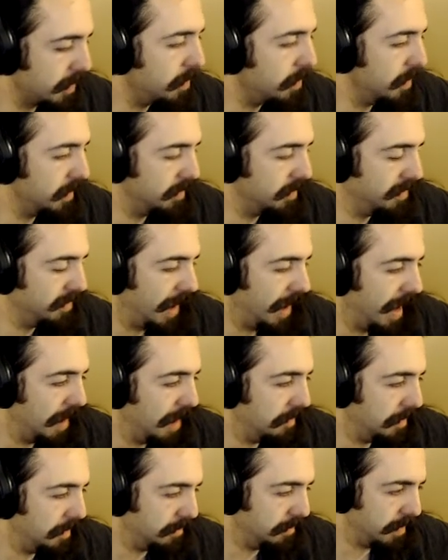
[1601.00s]
to
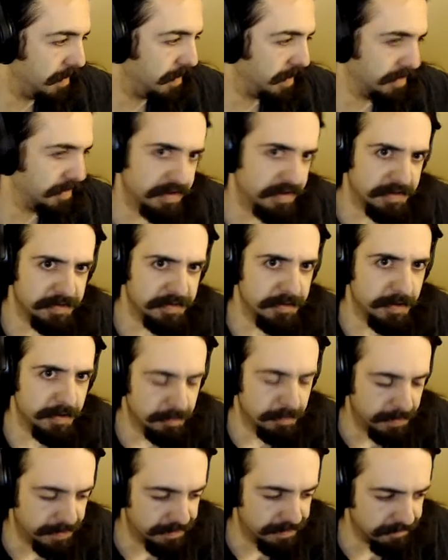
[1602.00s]
have a very
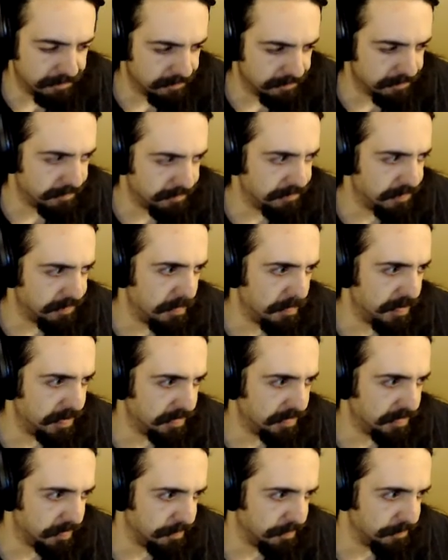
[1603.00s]
cis-normative
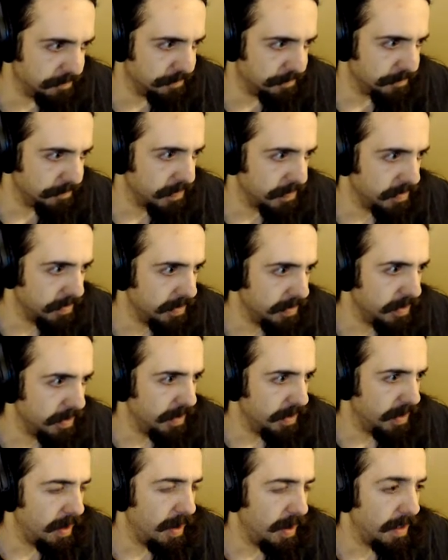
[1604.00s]
feminism,
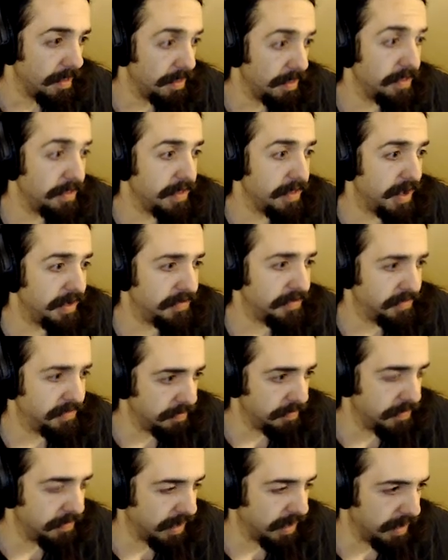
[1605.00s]
that's
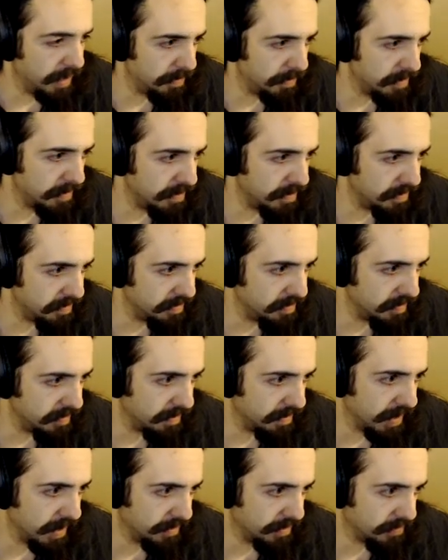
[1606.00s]
something I would
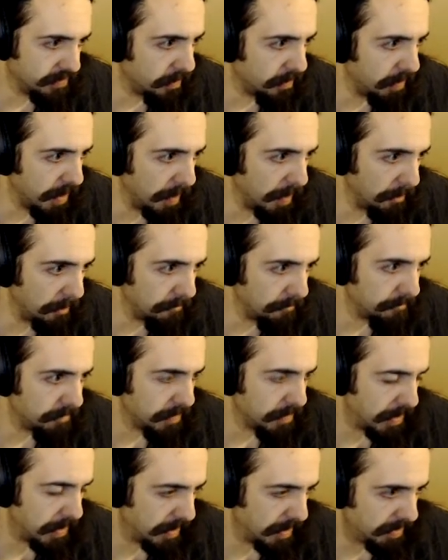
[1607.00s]
consider extreme,
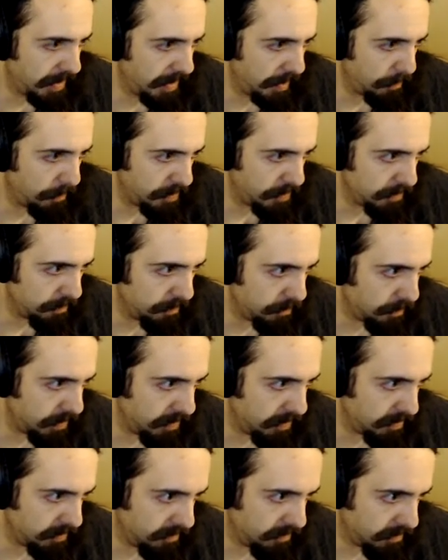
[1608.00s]
and I wouldn't
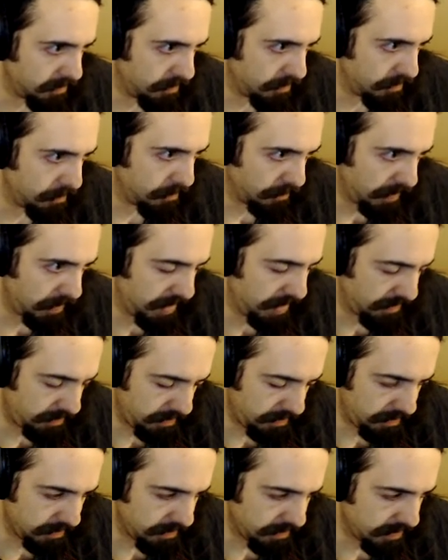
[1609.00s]
want to at
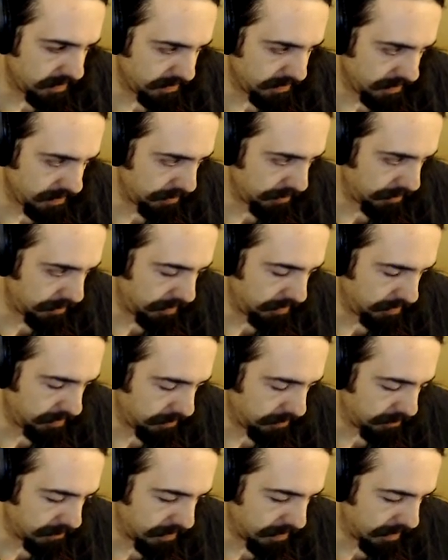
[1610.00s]
all align
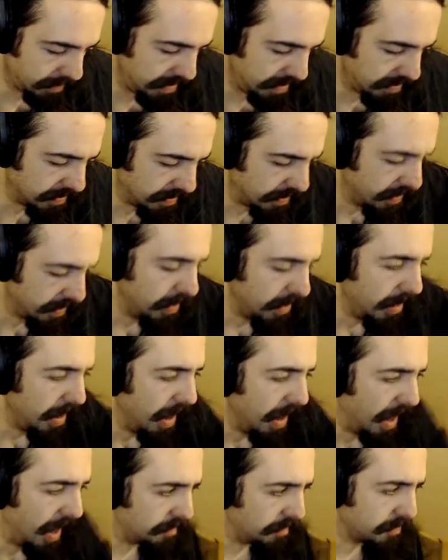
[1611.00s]
myself with that.
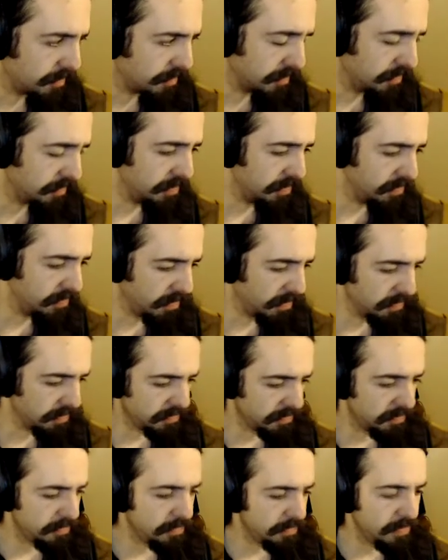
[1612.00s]
And of course, there's
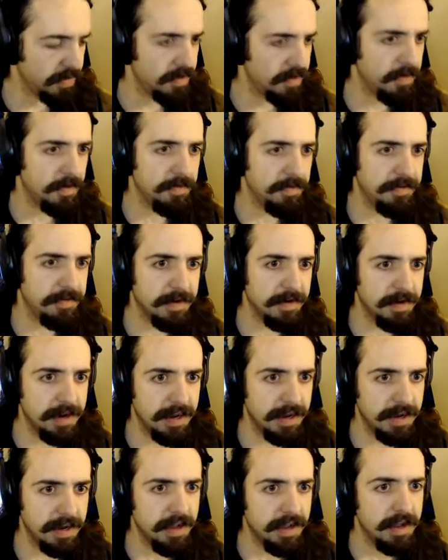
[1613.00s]
also, a
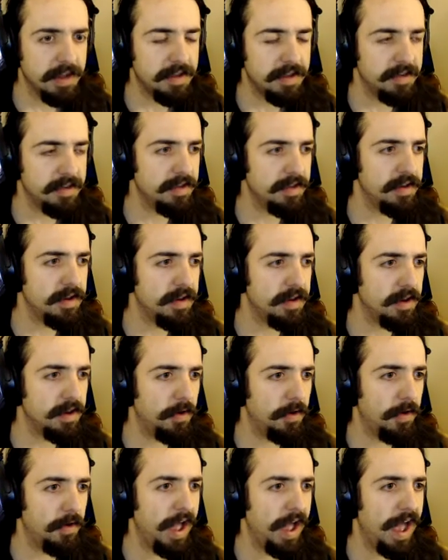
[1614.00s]
very,
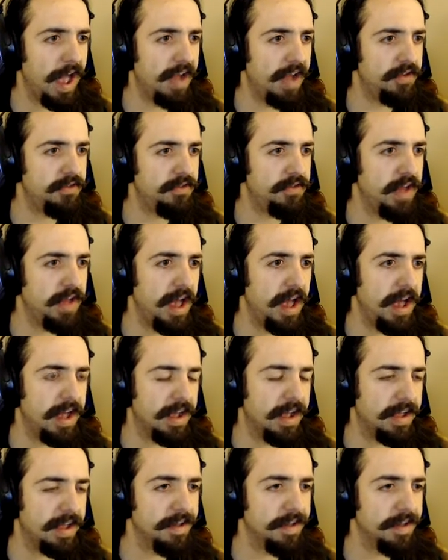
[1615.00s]
hashtag,